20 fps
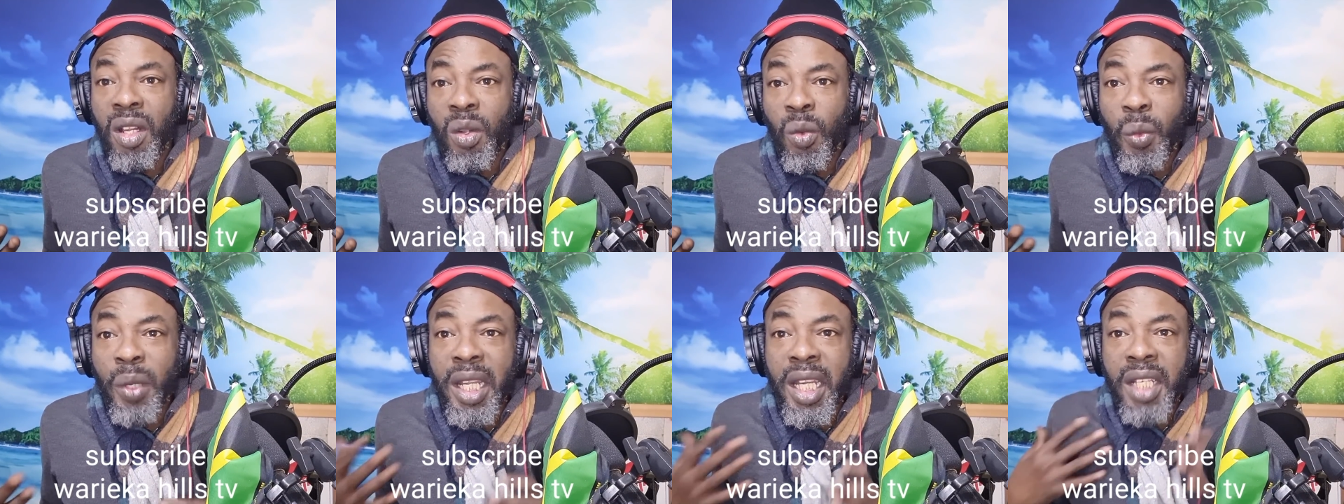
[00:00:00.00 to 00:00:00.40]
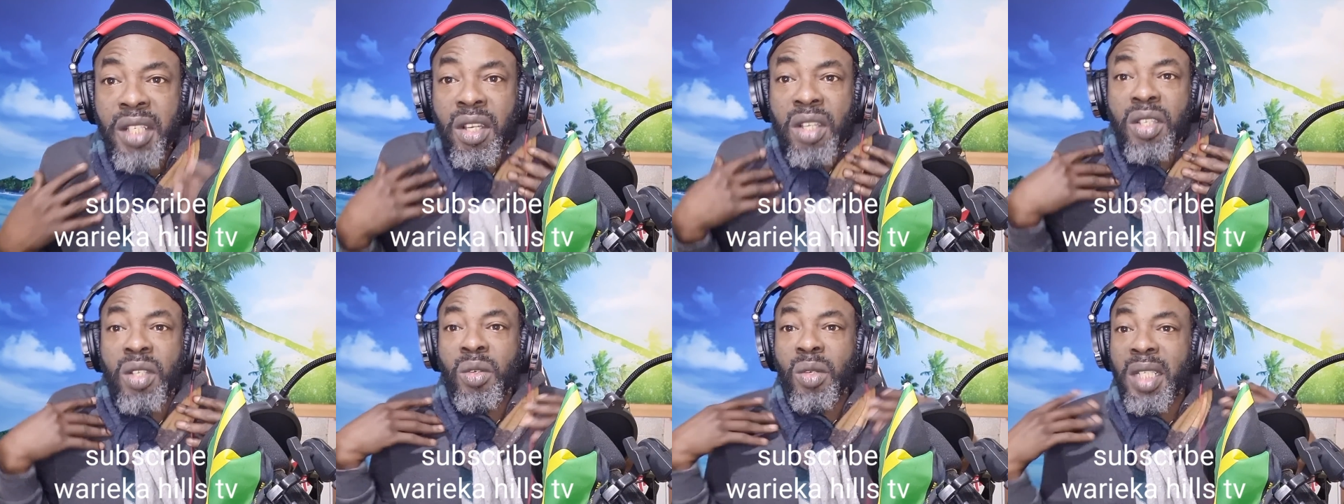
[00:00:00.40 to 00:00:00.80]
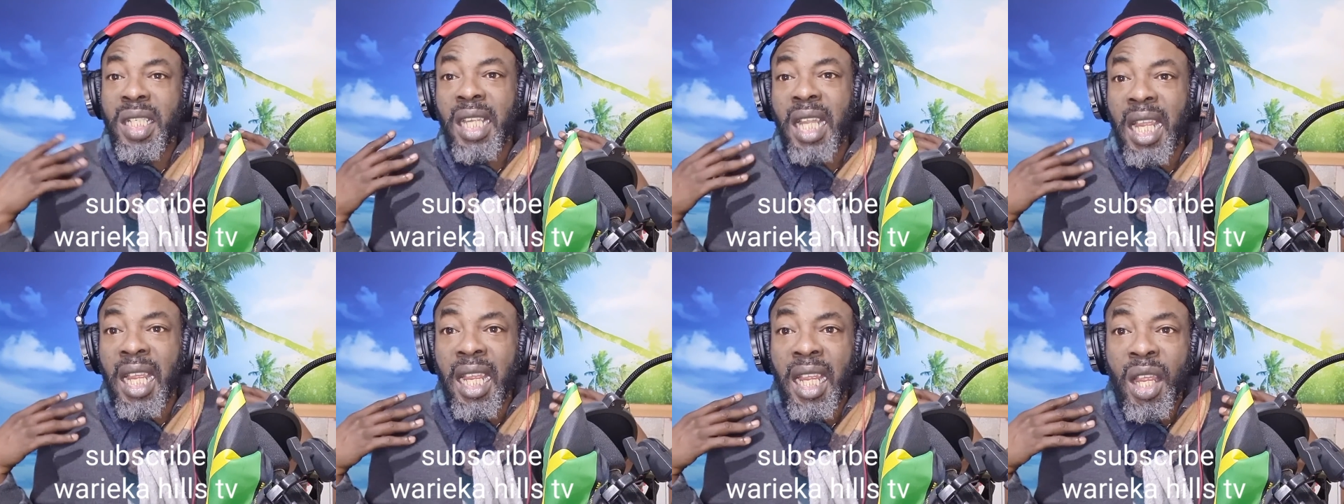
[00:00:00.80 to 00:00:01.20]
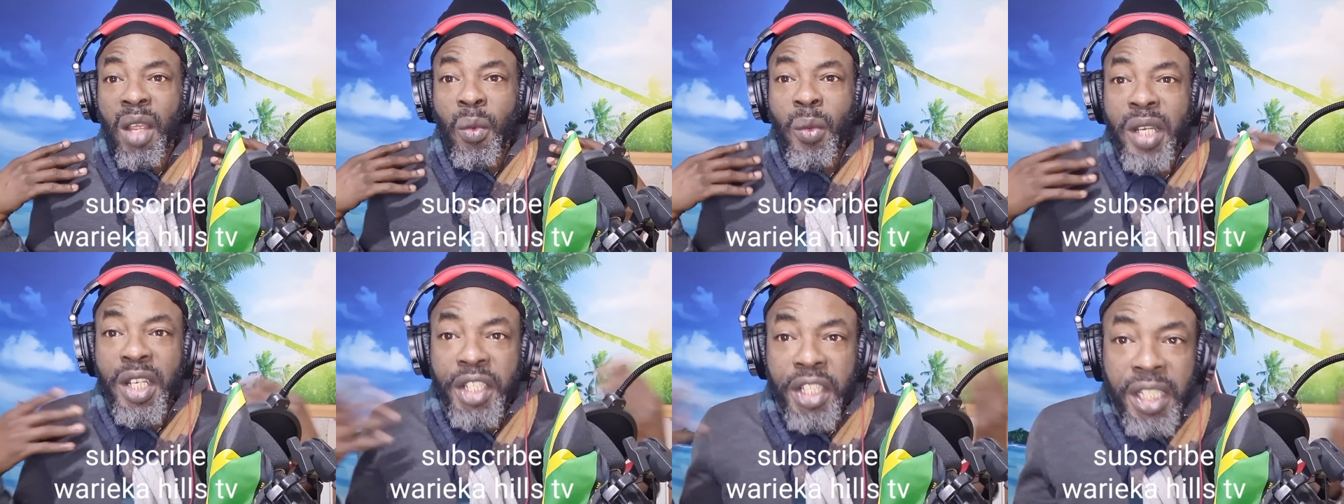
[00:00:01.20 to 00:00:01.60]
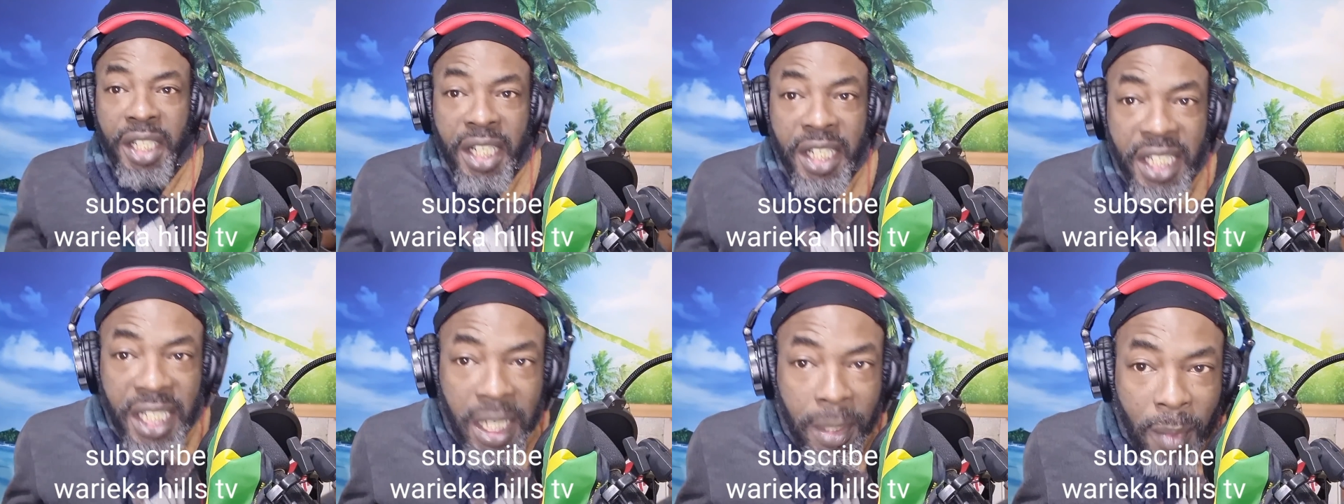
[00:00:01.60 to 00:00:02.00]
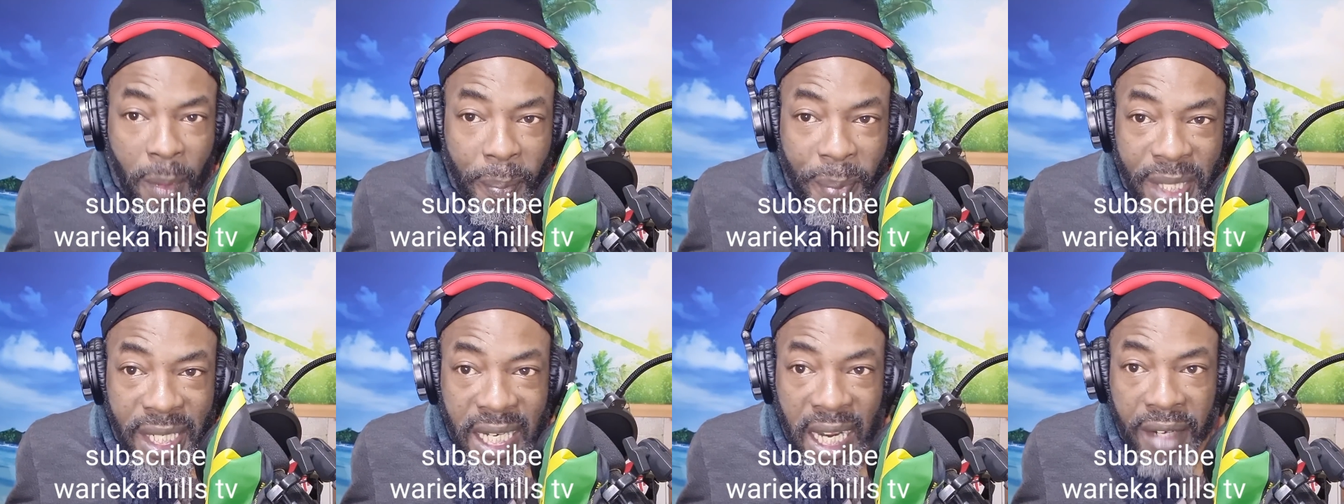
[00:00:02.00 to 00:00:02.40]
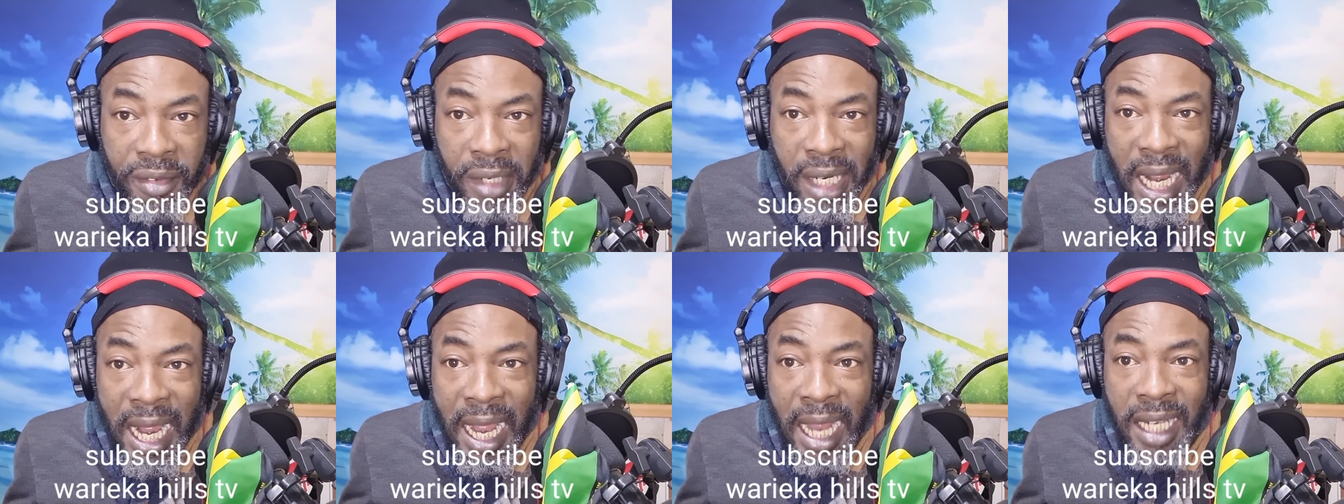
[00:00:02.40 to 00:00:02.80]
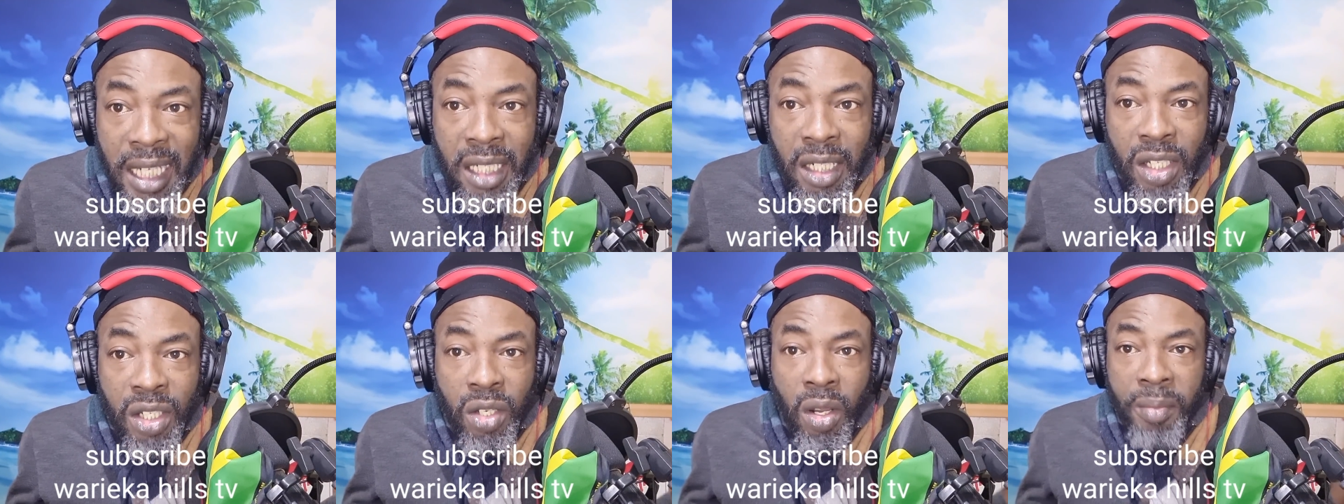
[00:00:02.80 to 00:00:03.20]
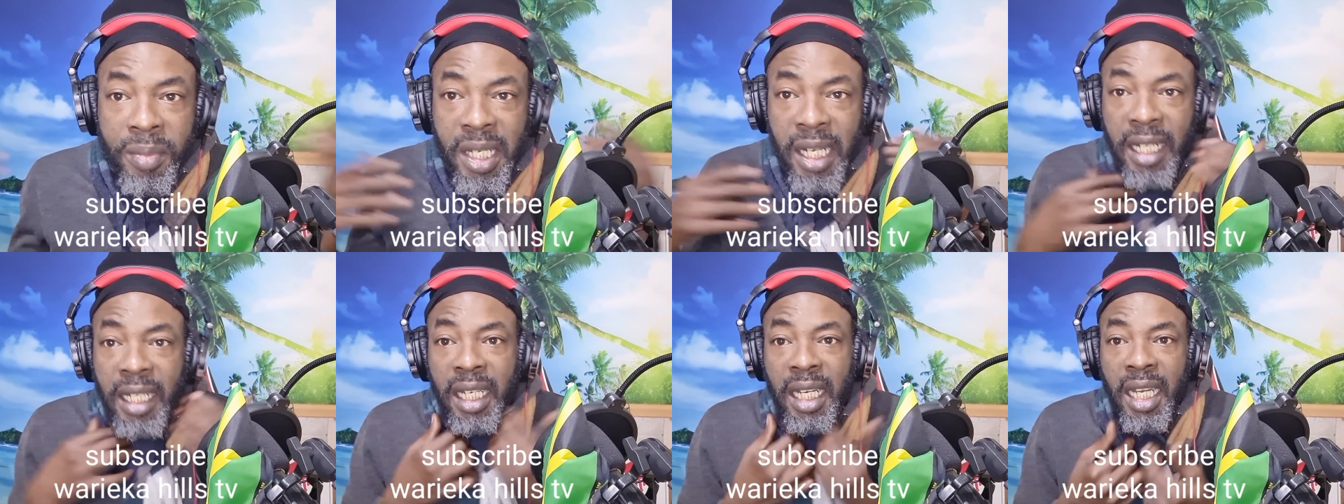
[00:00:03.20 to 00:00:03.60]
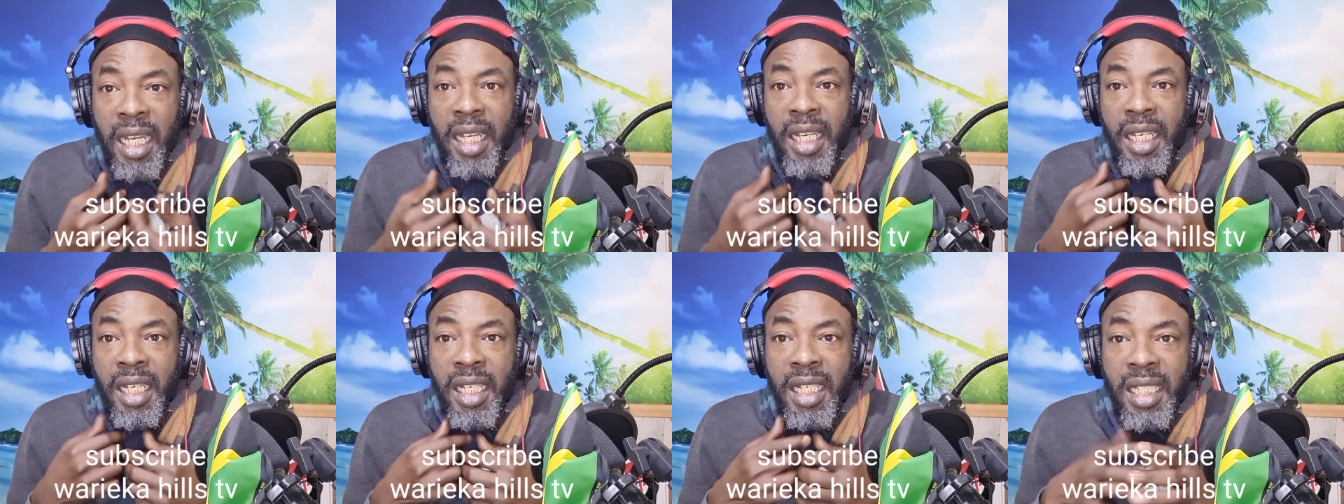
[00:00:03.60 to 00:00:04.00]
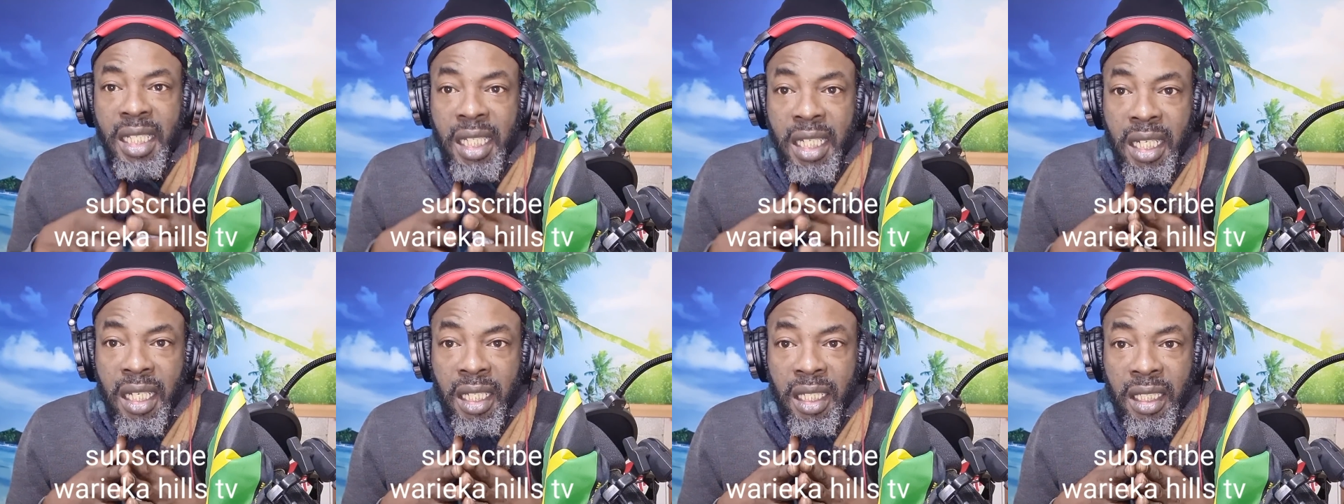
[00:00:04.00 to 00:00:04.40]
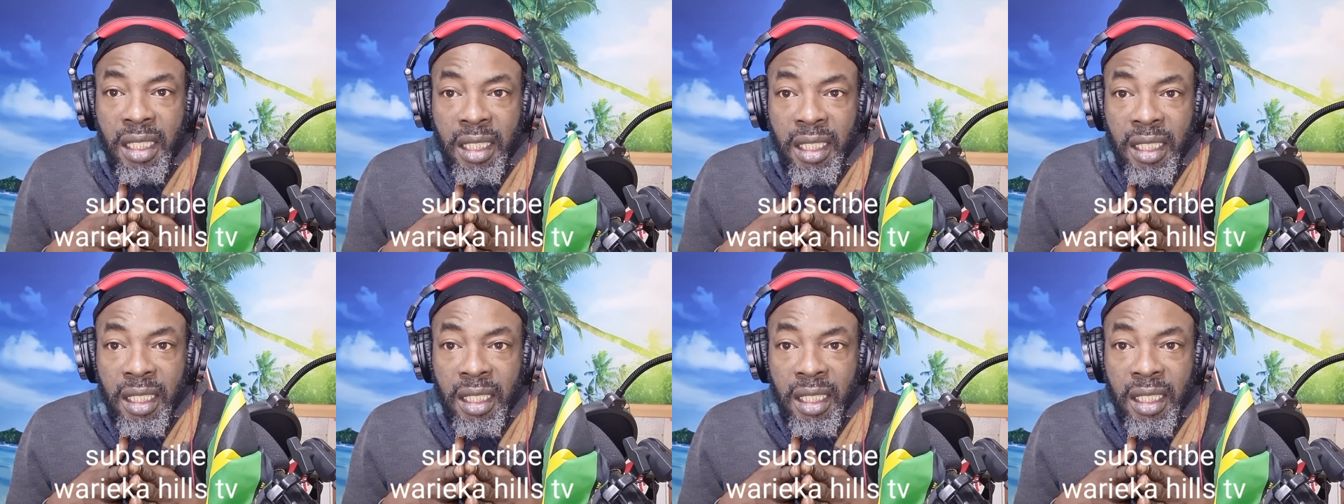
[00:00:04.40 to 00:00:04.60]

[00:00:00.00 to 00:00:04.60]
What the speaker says: We just know say we not share the same opinion regarding the subject. You see it?